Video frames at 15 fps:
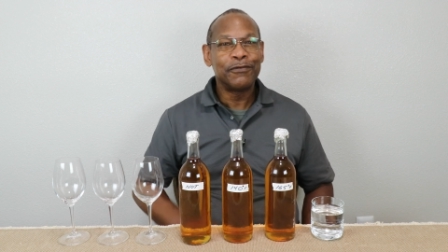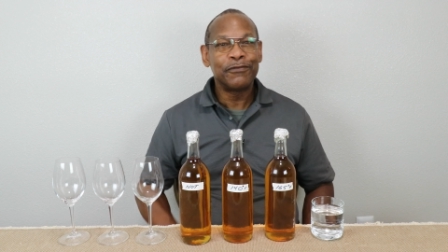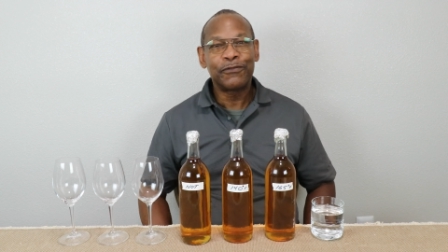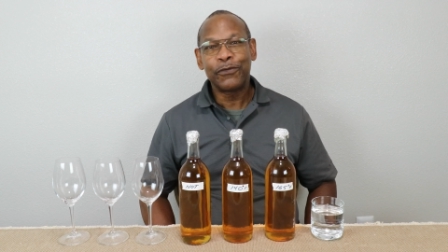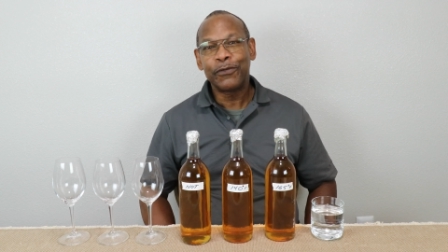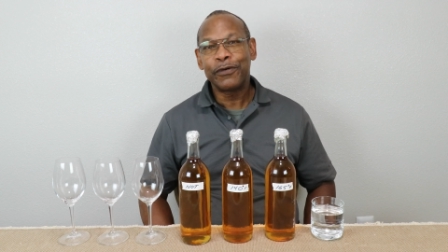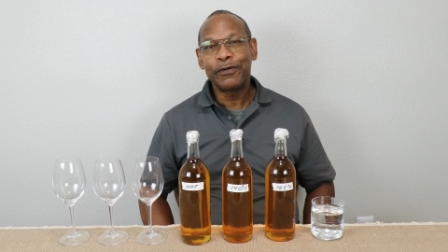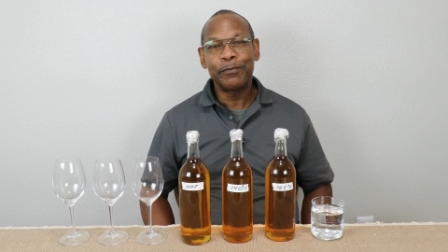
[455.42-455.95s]

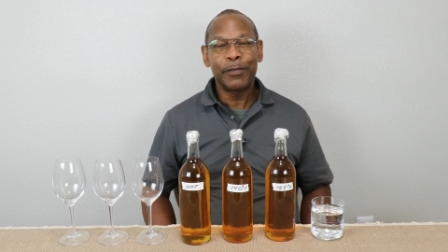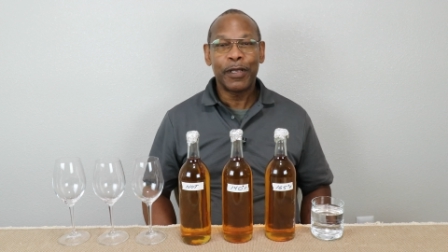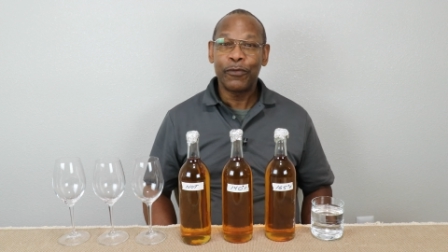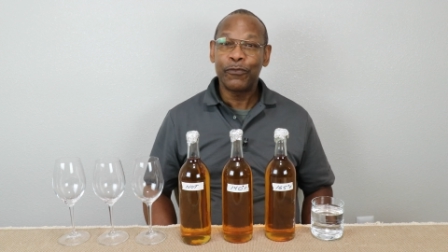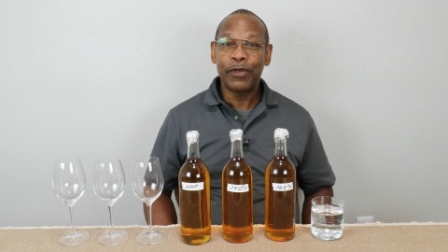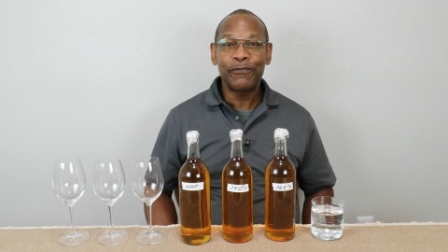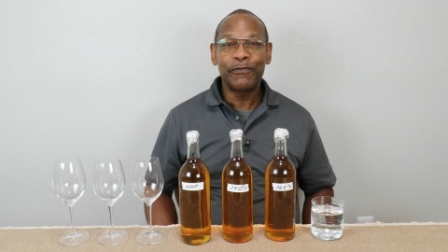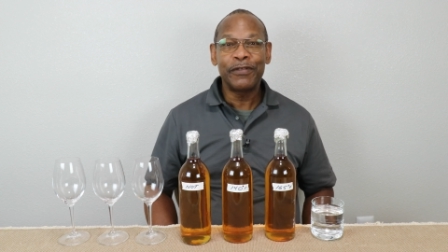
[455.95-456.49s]
for
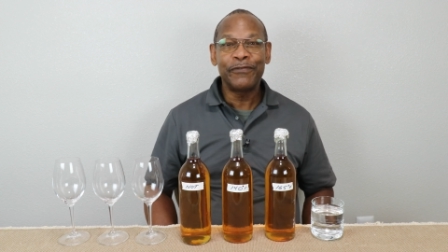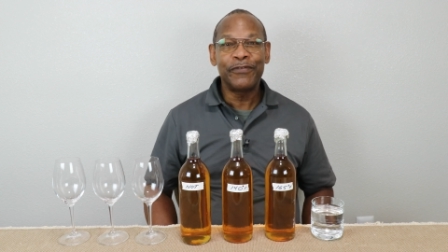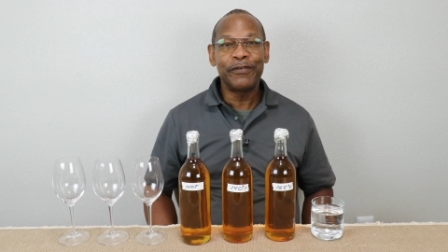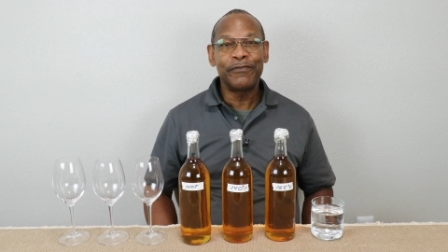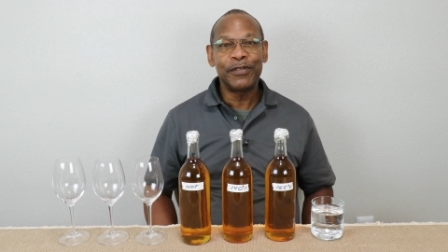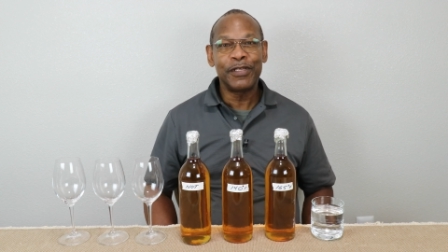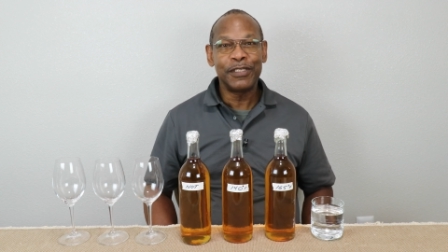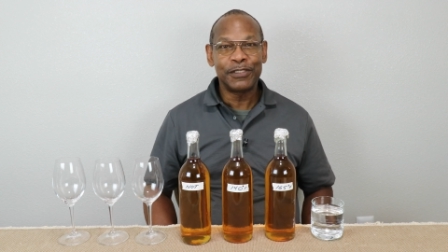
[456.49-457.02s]
roughly
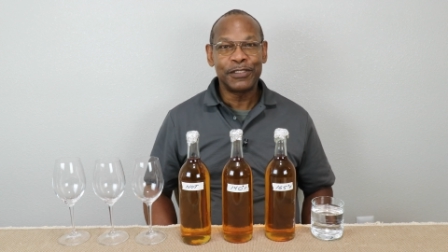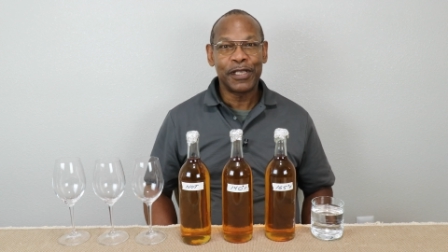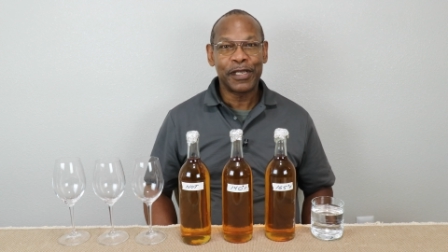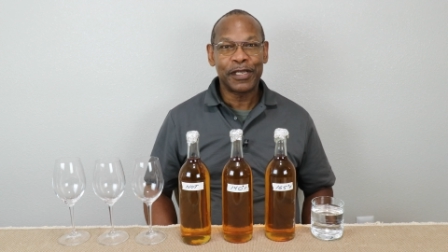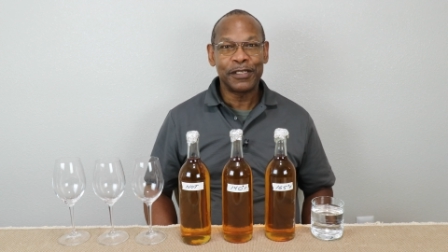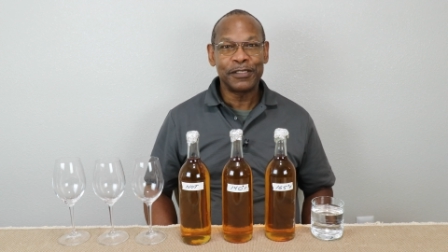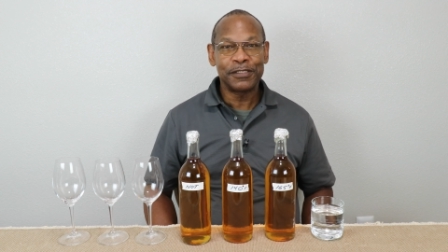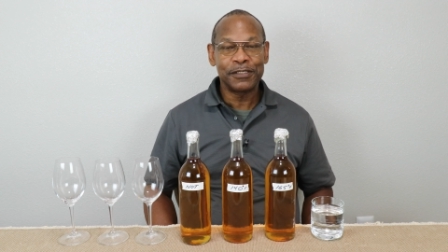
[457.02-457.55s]
15
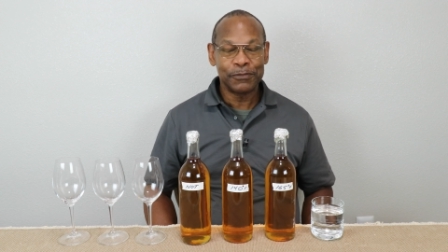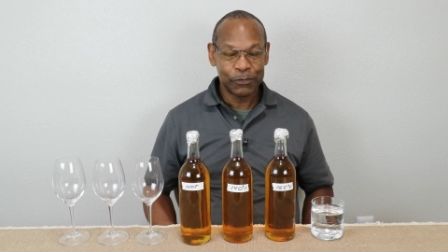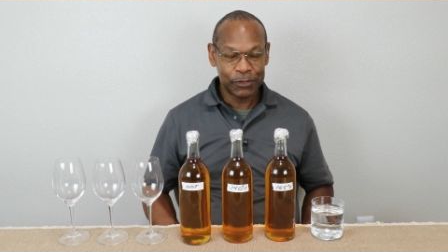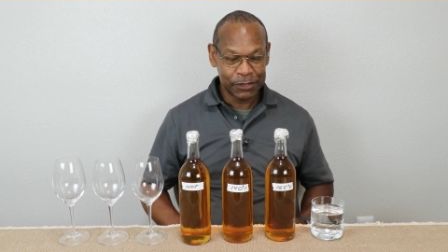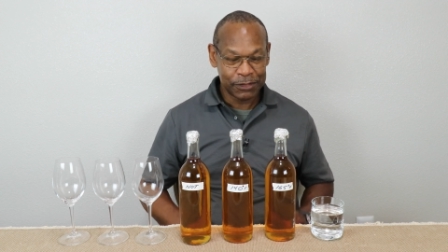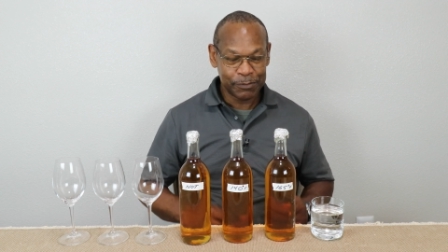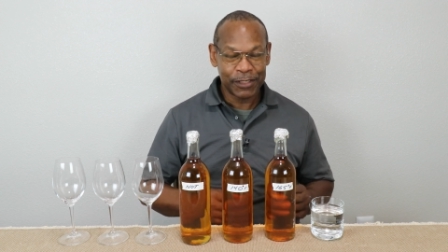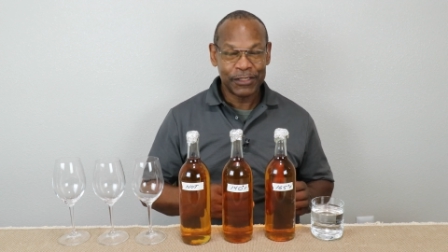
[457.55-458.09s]
seconds,
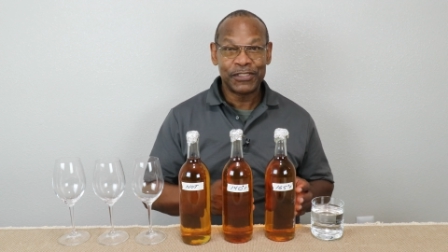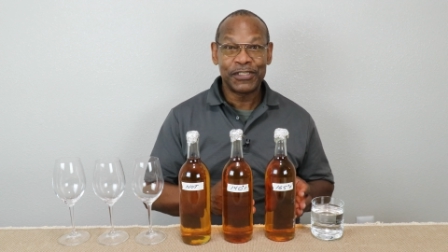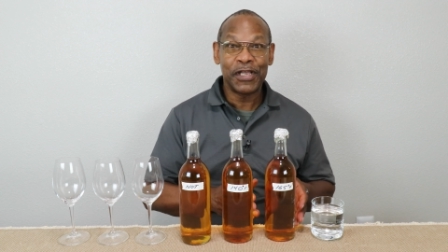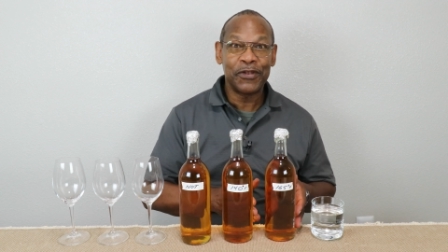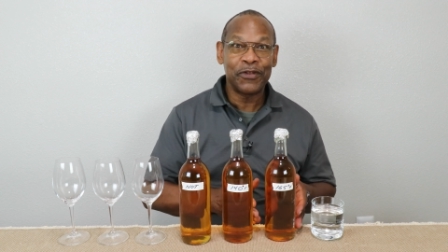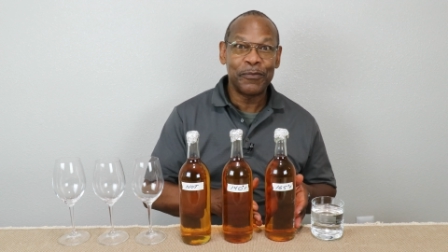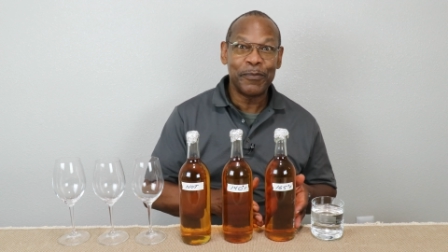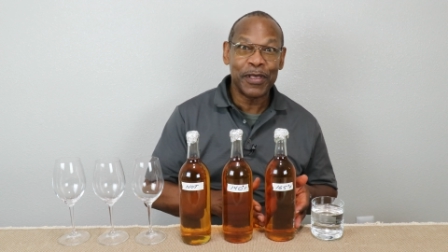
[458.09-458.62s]
which is my
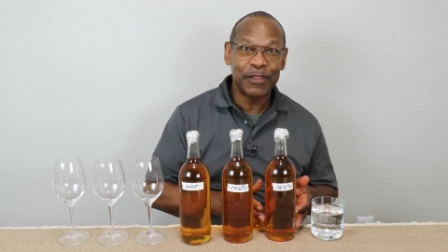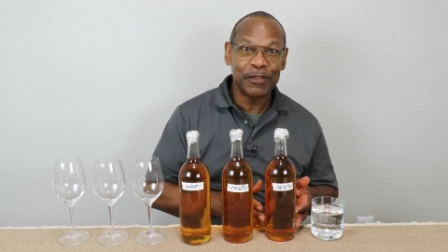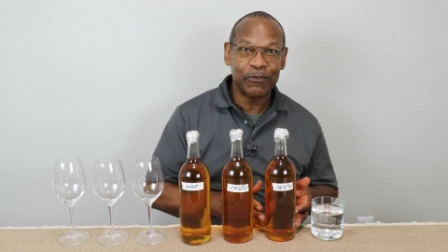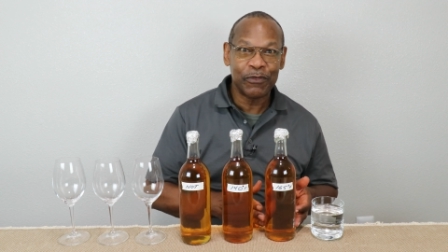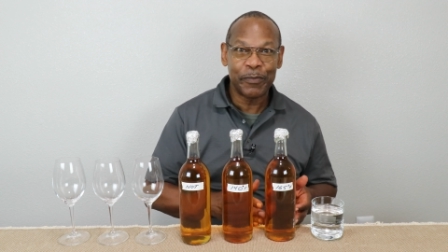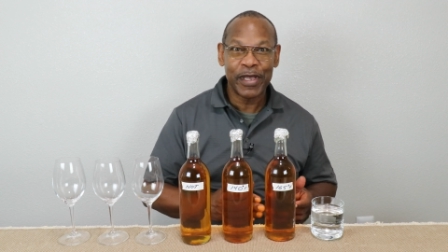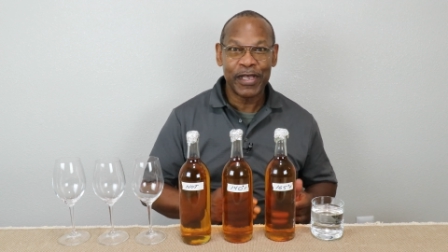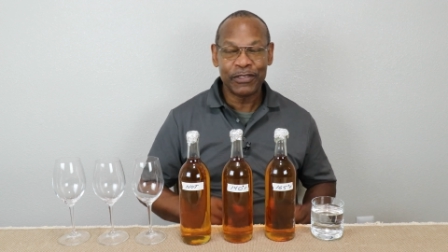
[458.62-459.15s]
standard
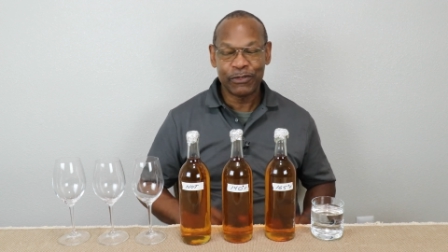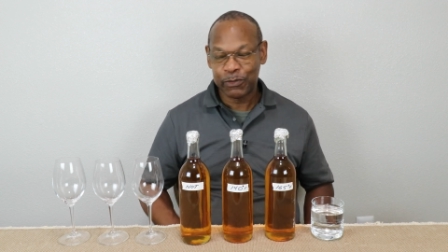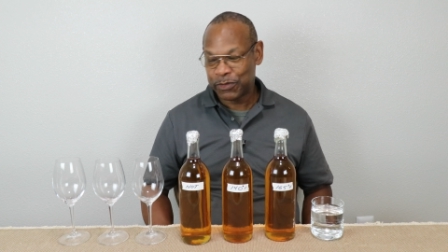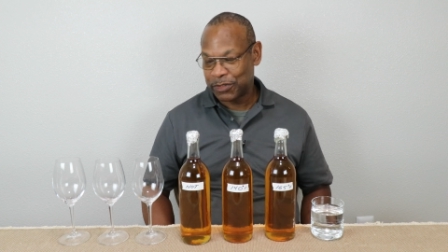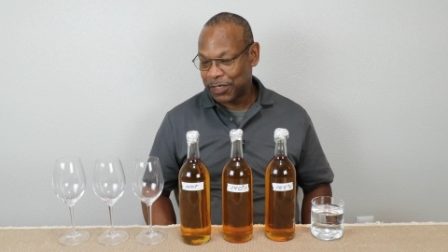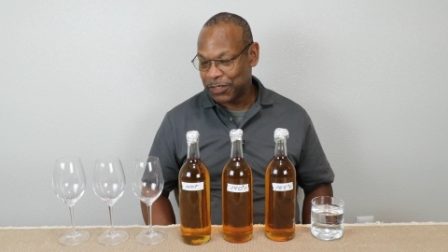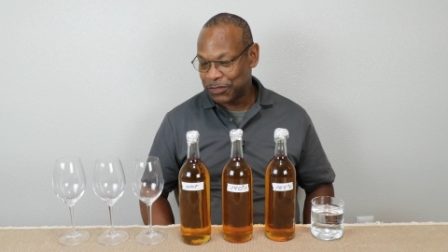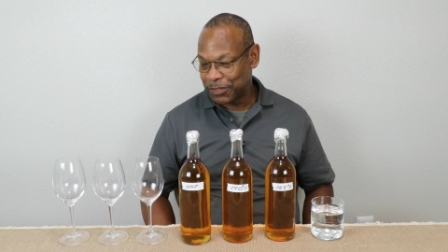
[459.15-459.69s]
method for
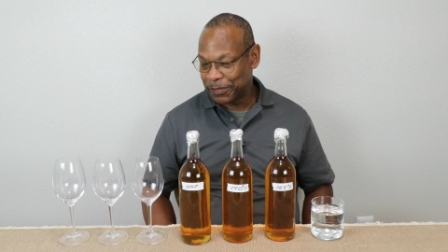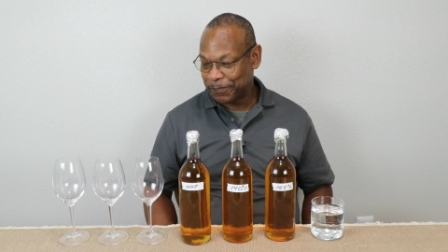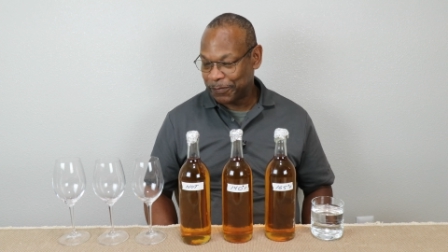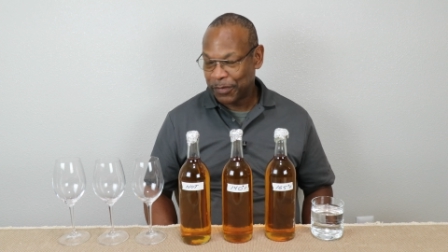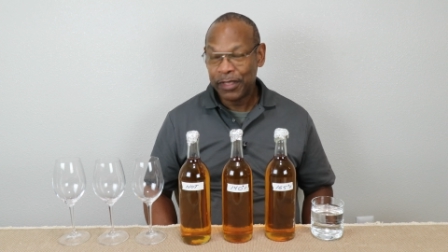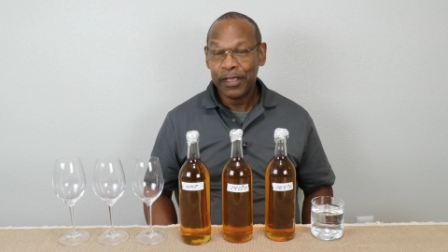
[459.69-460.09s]
pasteurization.